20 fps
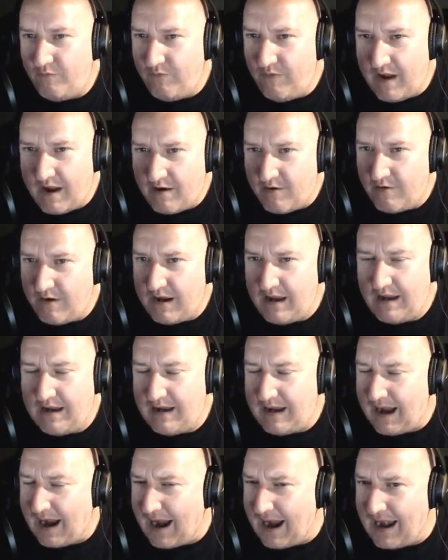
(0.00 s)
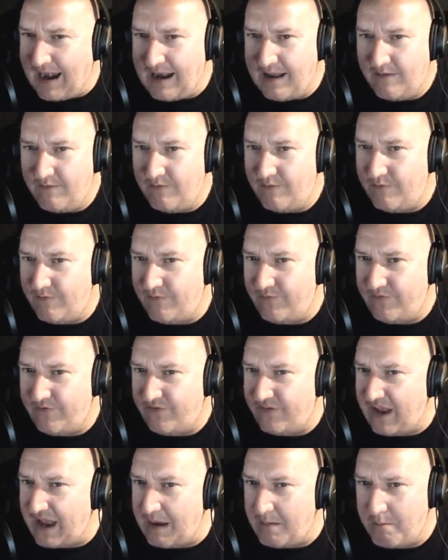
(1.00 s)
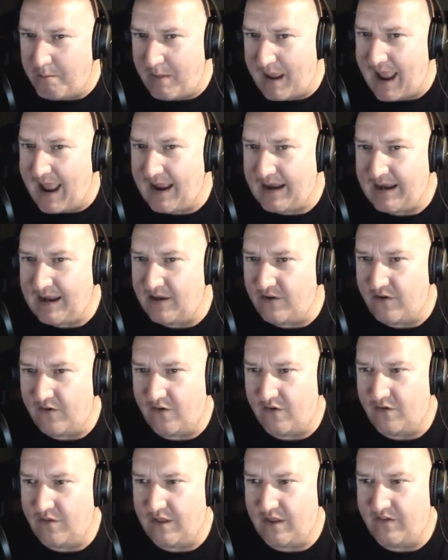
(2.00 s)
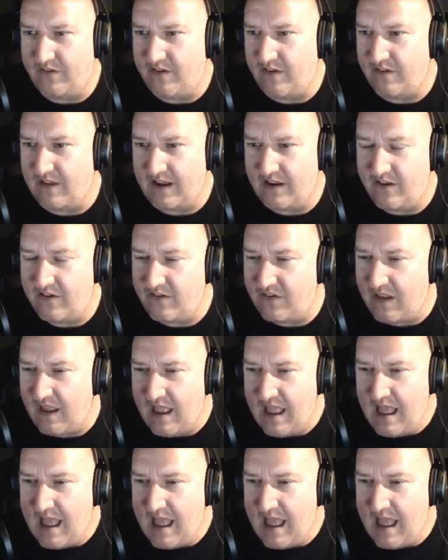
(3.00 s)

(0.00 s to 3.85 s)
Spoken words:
very kind of stand backish on this because